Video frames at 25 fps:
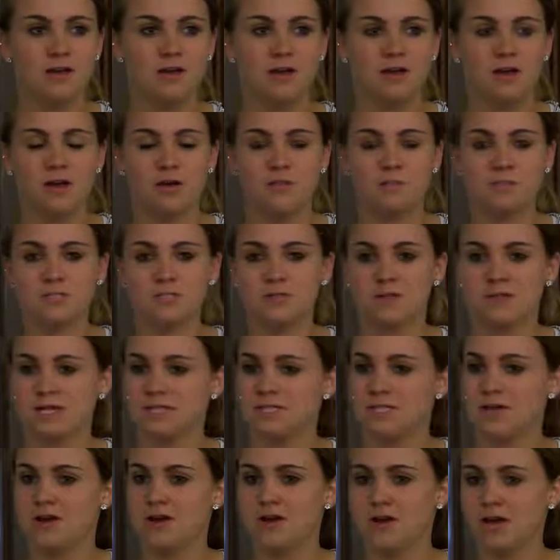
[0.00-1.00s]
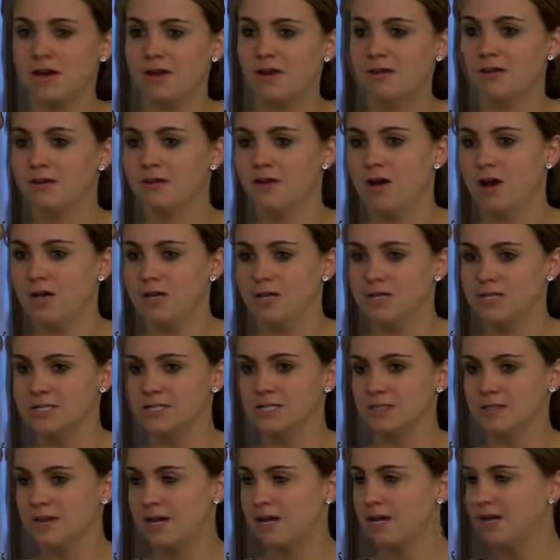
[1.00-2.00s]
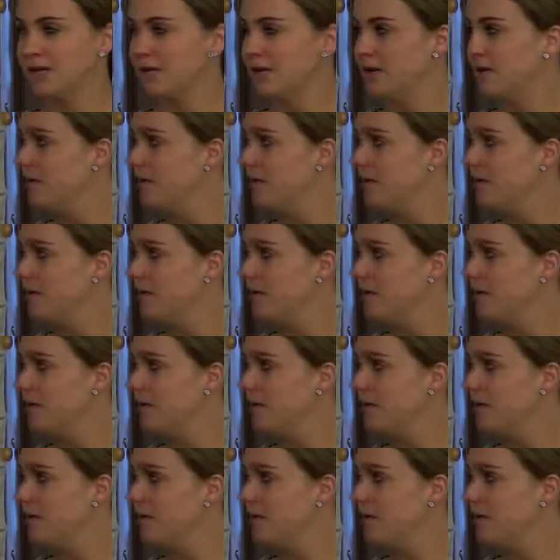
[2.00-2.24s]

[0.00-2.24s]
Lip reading: so that's how I got into that.